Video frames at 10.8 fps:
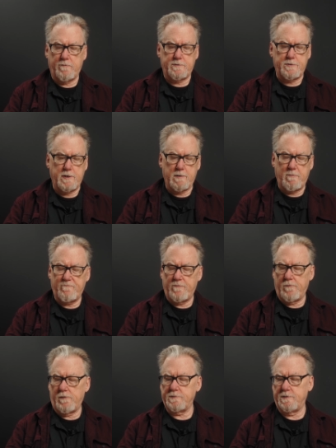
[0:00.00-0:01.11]
It's Chicopee
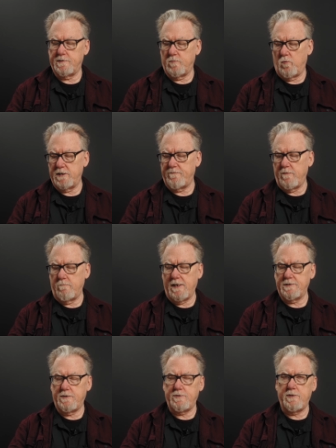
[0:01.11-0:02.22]
Falls. It's at Westfield,
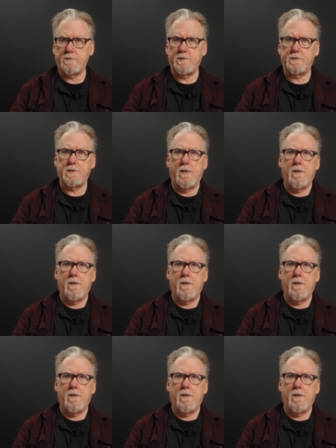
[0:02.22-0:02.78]
Massachusetts.